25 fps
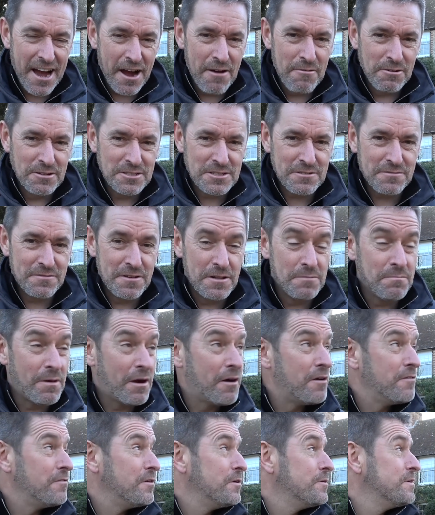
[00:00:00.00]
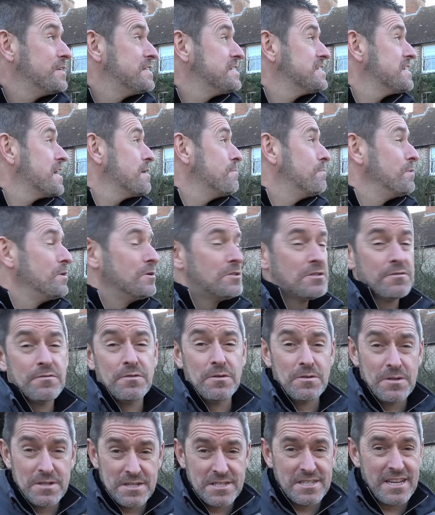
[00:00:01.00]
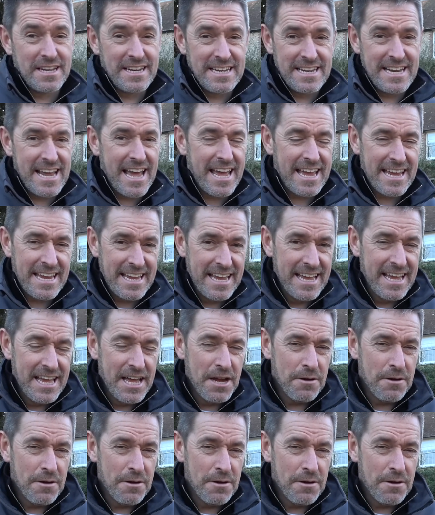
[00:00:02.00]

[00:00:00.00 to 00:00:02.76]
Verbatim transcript: I want to film my review, it is a beautiful sunny day.